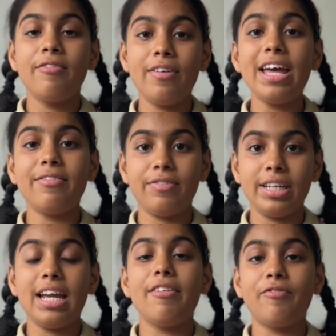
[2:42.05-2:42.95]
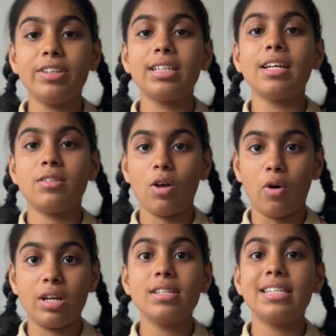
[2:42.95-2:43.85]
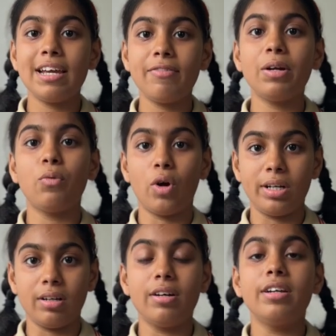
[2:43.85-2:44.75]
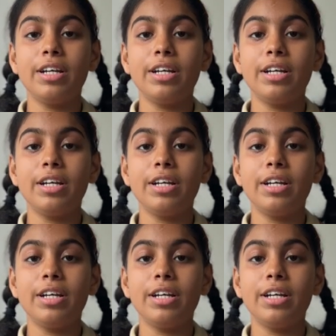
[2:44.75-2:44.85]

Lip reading: where we emphasized on saving water,